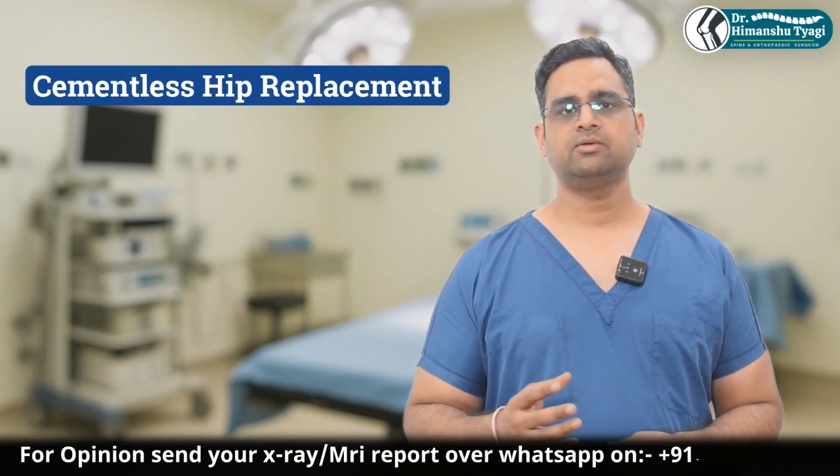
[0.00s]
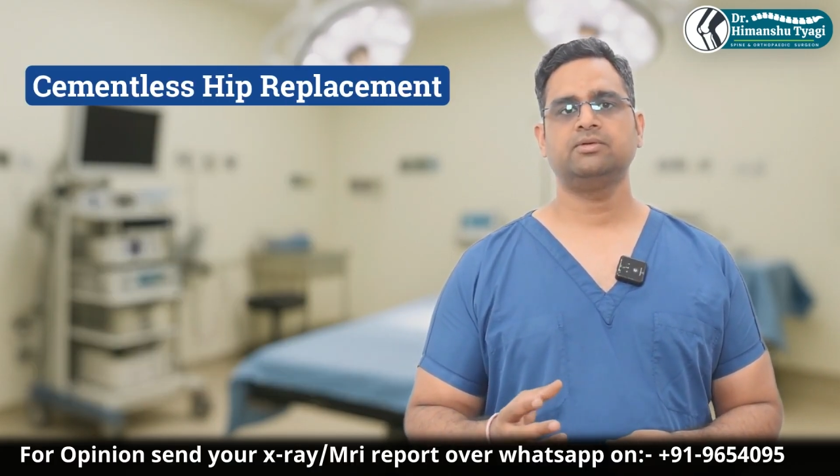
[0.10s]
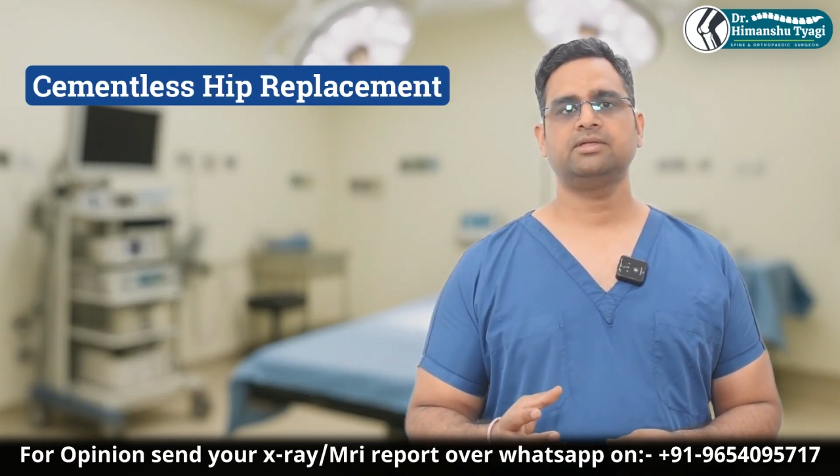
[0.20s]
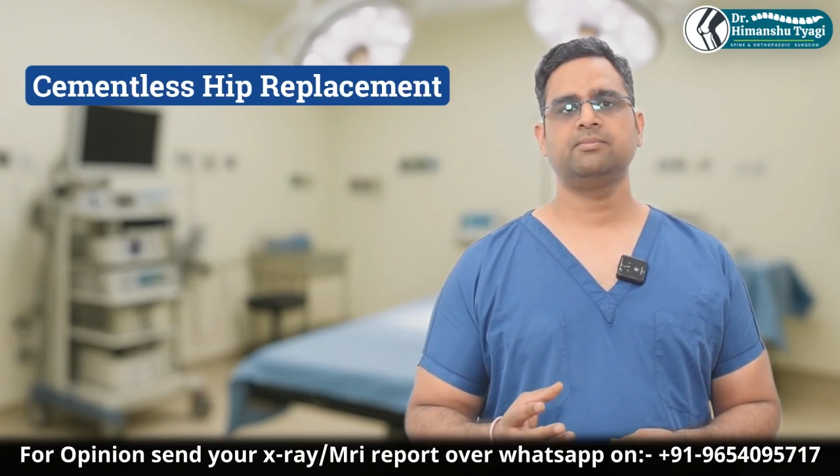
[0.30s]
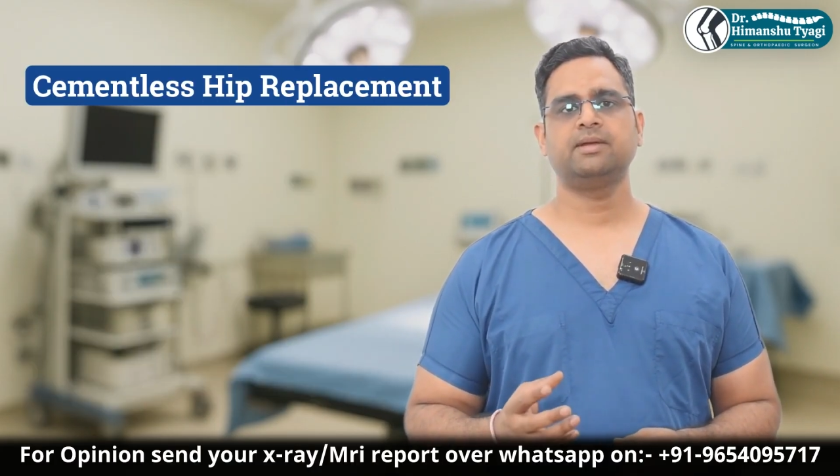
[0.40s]

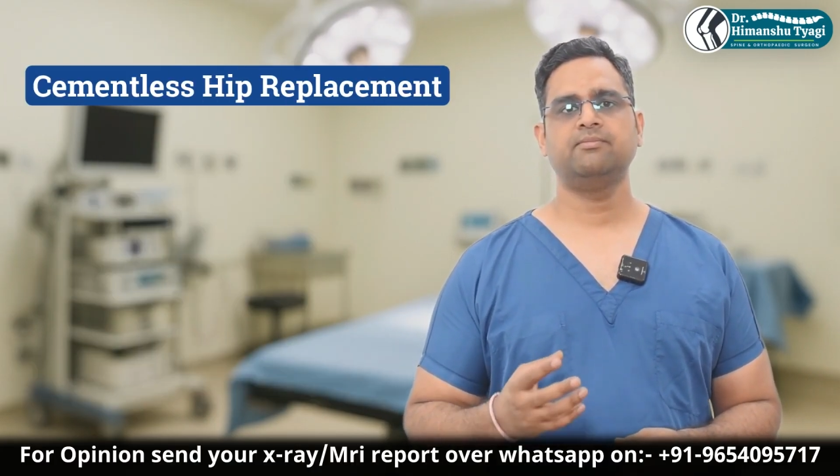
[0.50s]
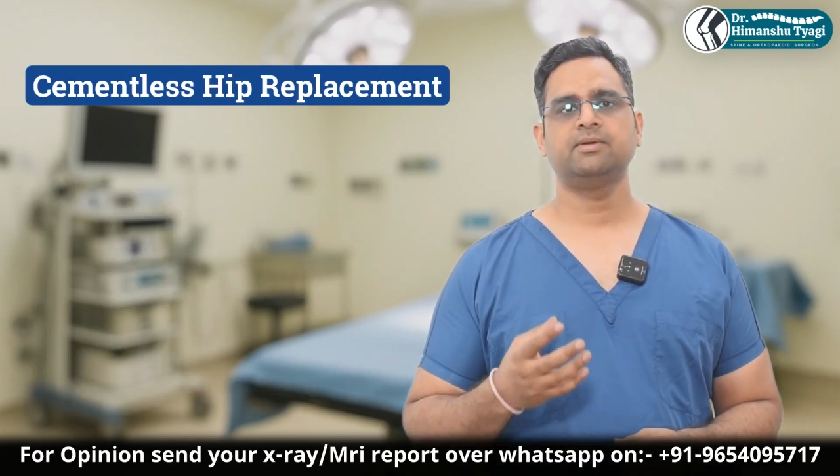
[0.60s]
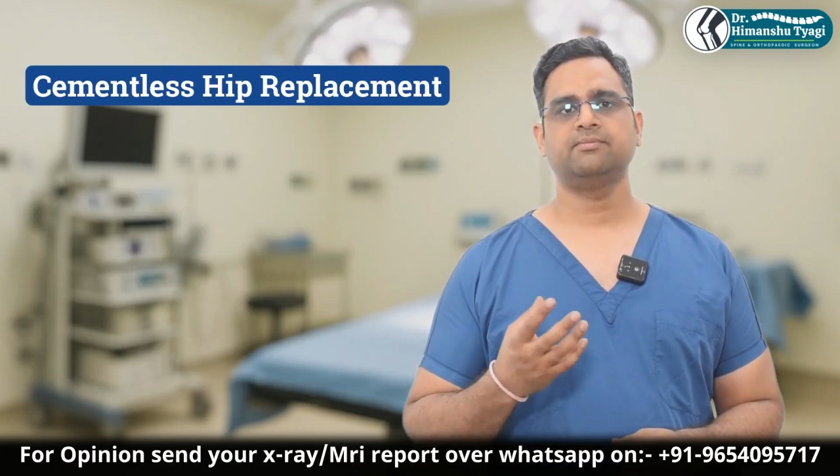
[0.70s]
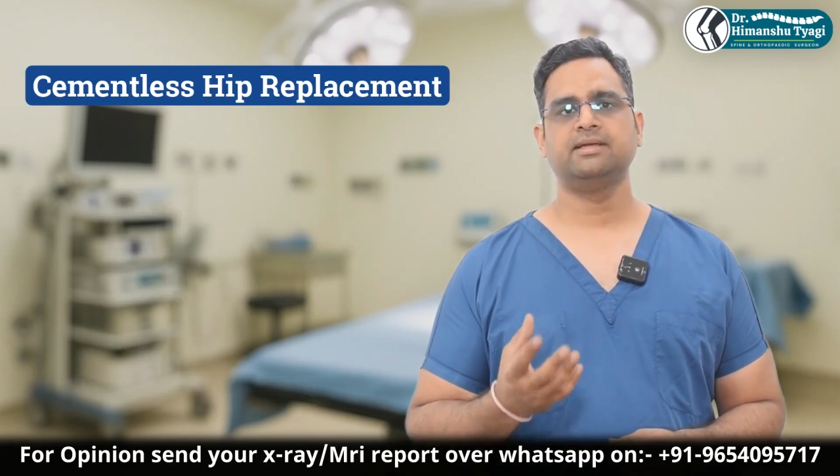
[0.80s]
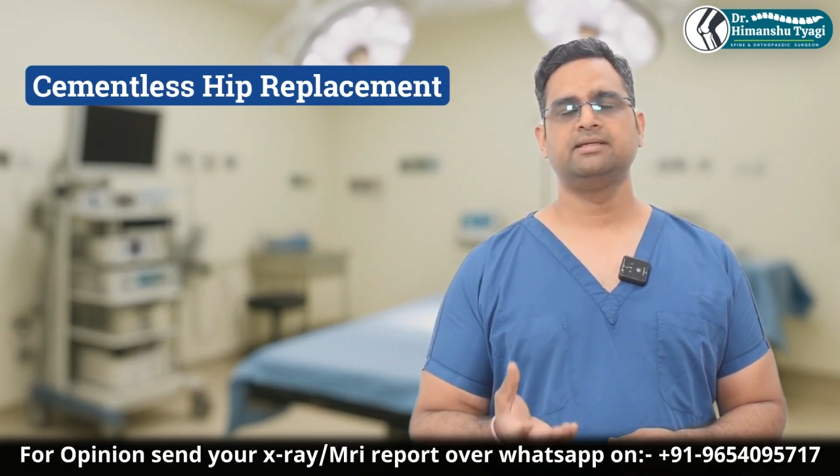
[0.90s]
use cement
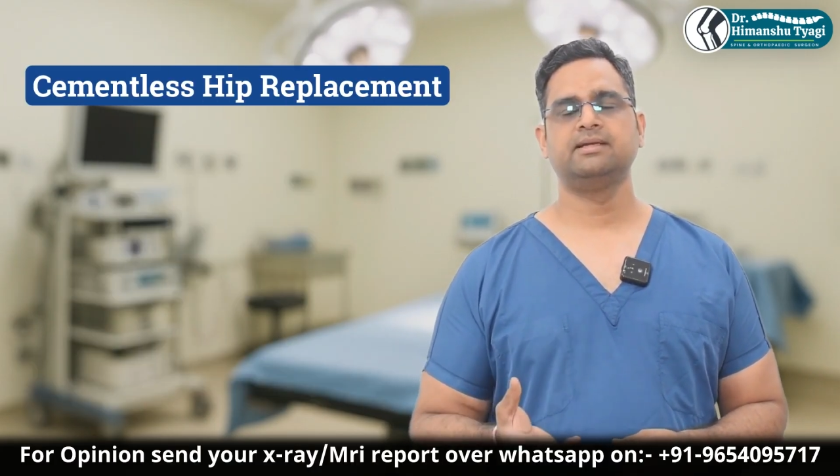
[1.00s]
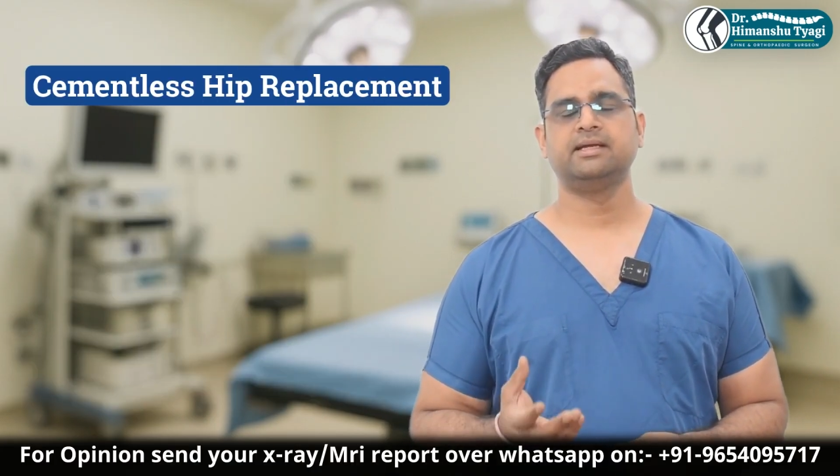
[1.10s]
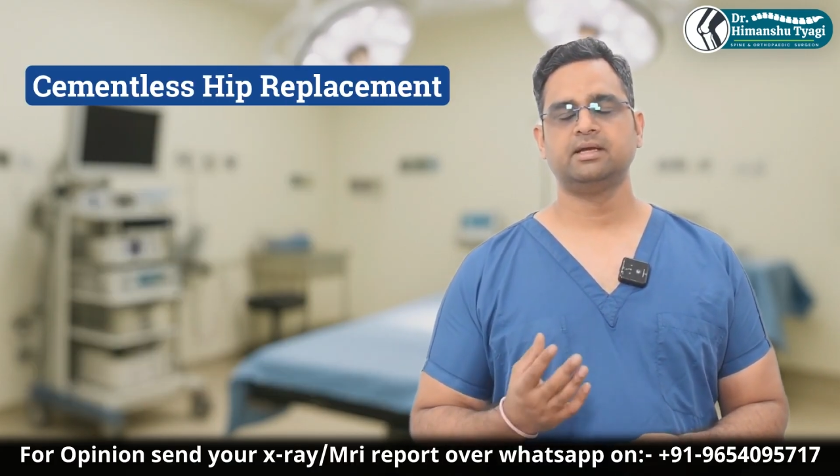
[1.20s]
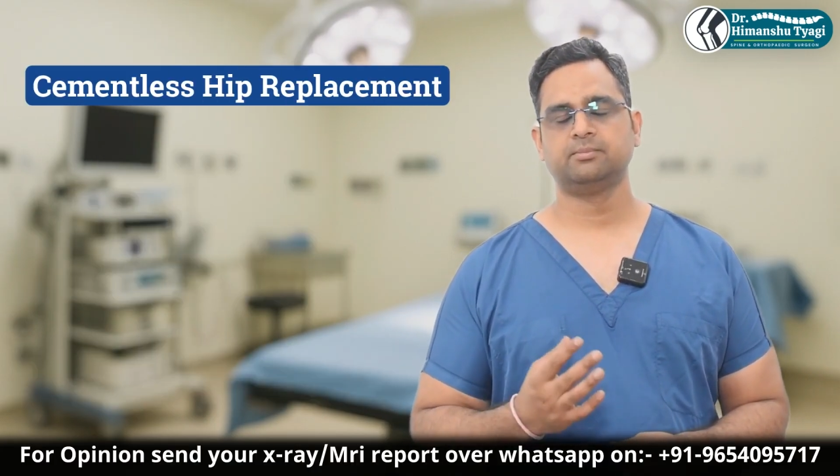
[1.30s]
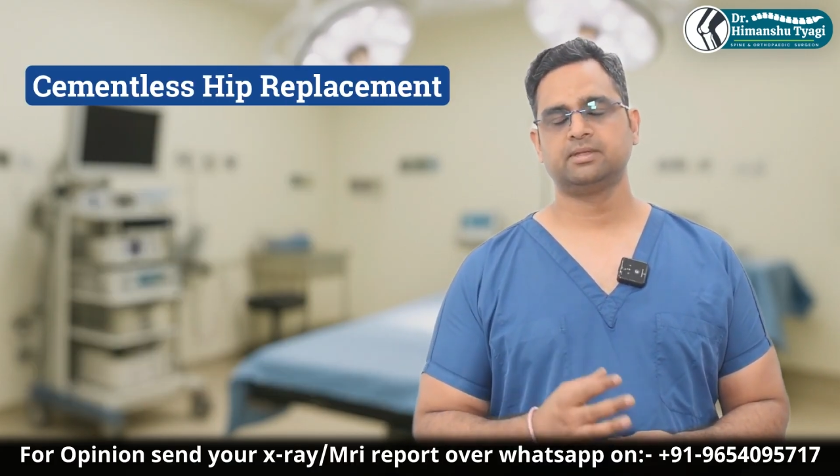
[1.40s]
for fixing
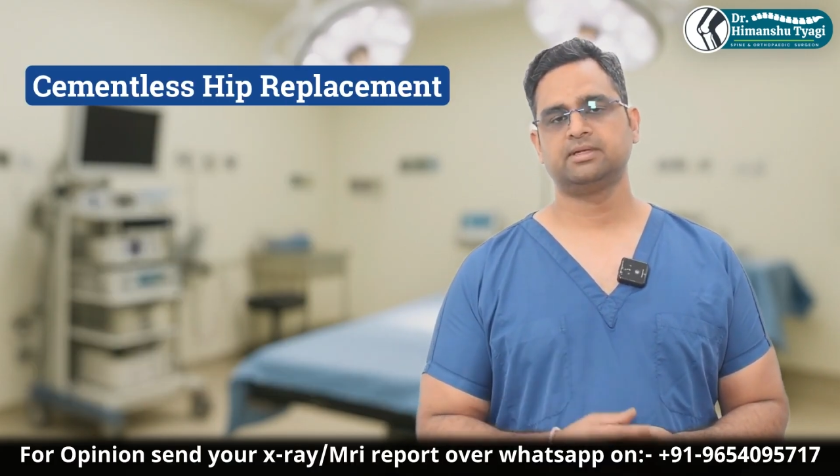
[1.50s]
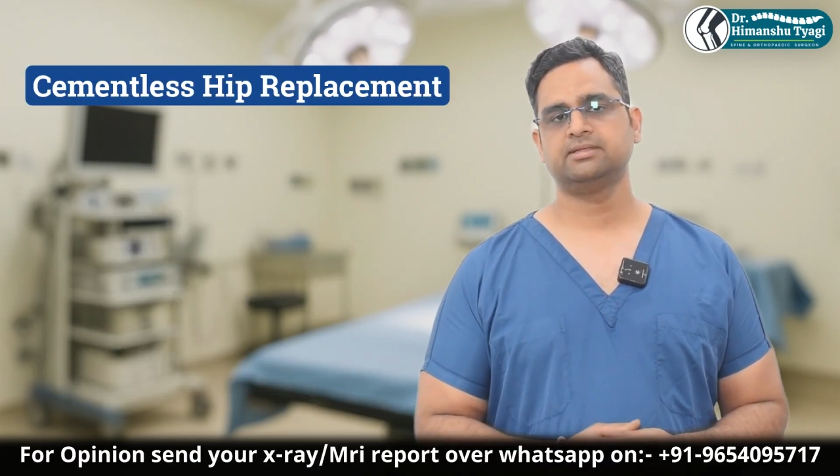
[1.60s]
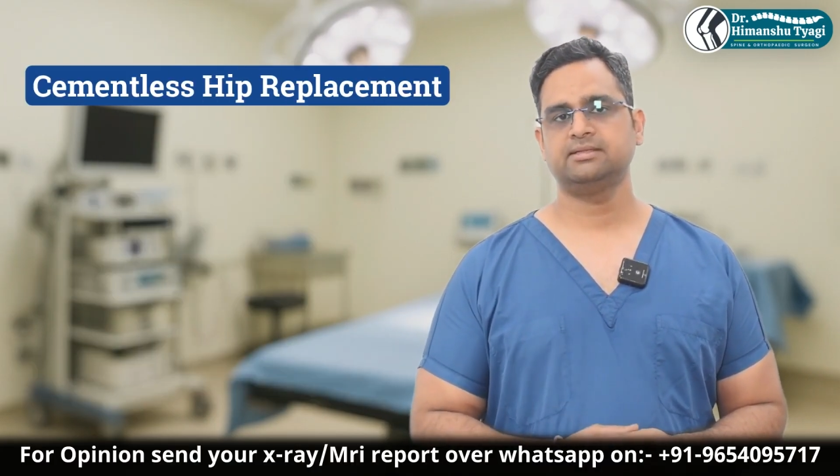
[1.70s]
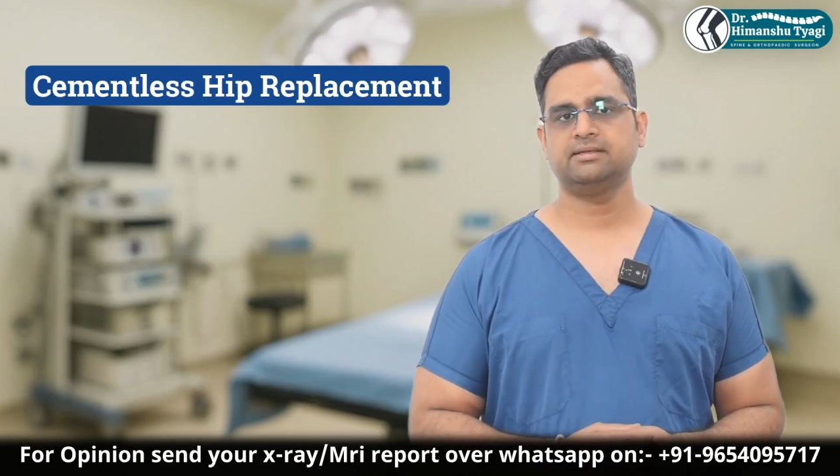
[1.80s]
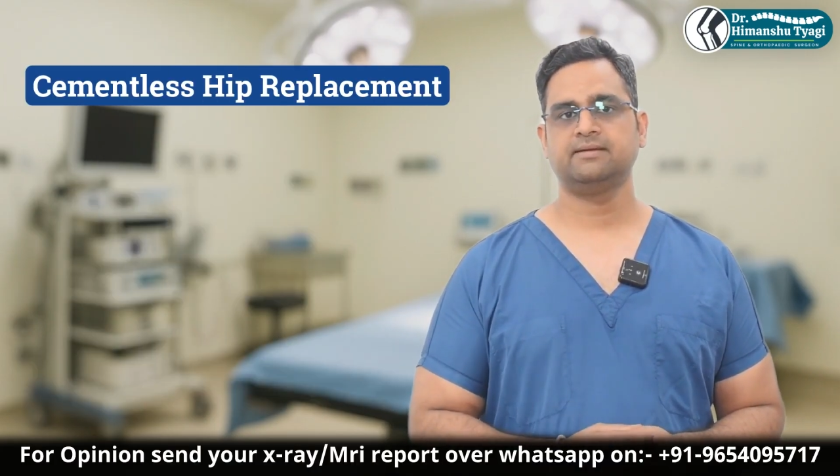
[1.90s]
the
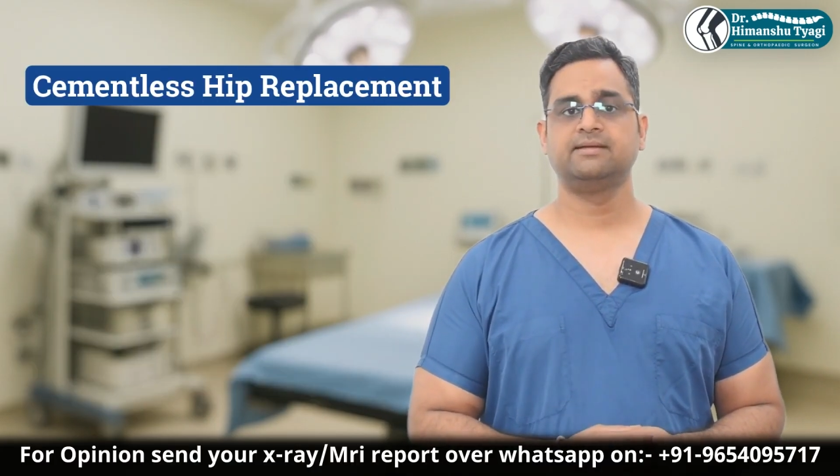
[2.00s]
components.